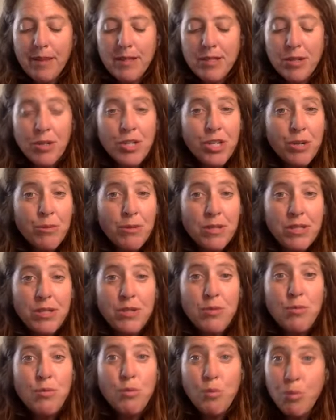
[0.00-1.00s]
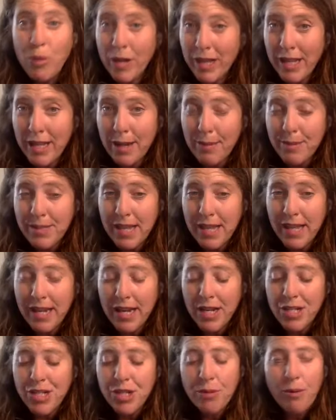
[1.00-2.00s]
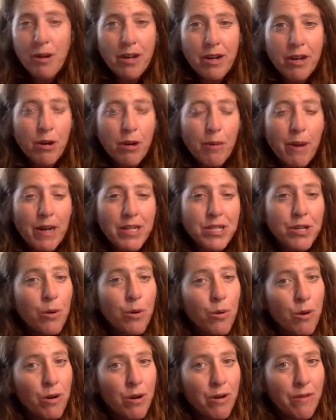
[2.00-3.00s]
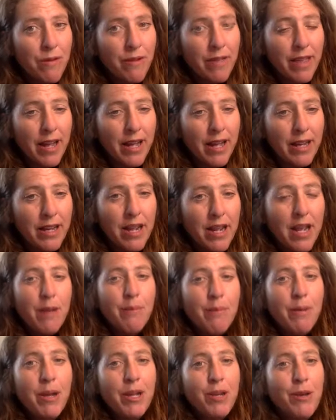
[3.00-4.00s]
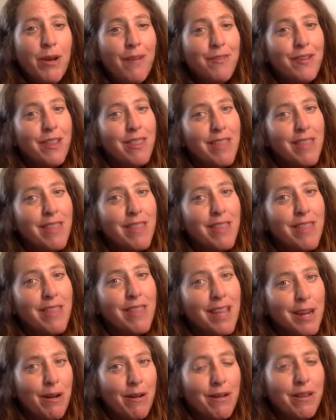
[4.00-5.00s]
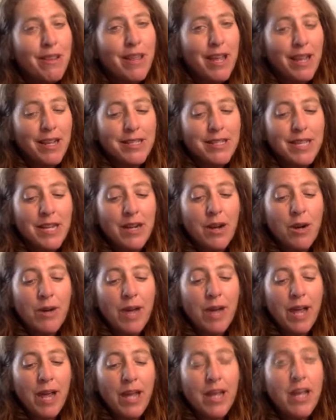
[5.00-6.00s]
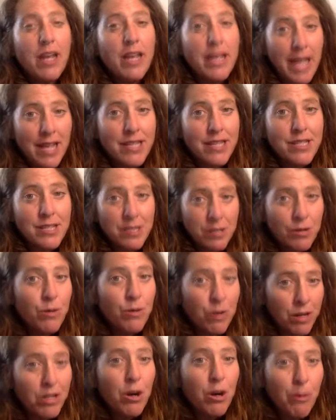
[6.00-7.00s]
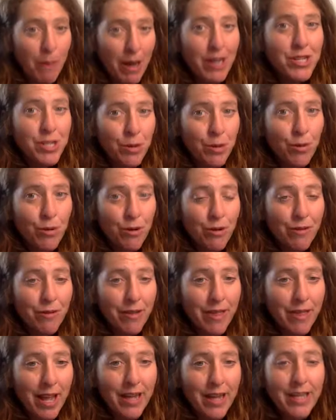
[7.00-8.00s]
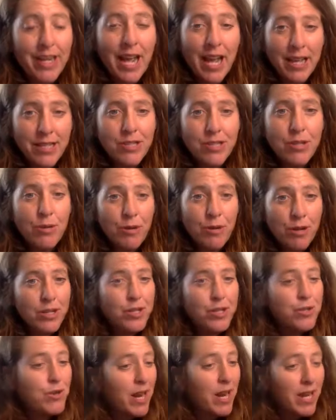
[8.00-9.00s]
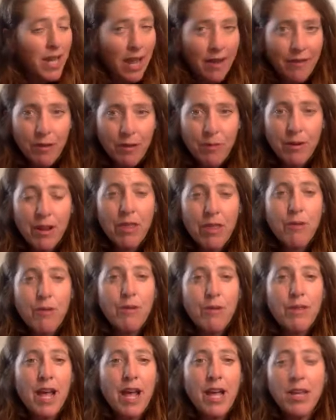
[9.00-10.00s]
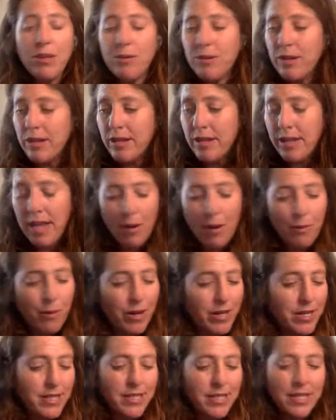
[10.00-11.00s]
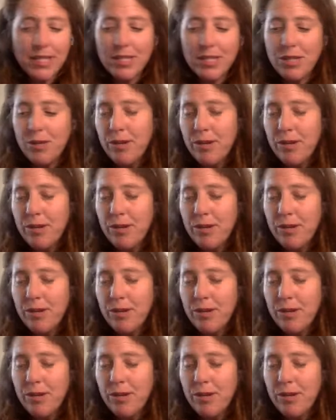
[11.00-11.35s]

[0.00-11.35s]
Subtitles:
So she was really upset, and she wanted to go back to court over that. But you have to think about things like, okay, yes, you could go back to court over that. Yes, you could drag everyone through that. You could get witnesses.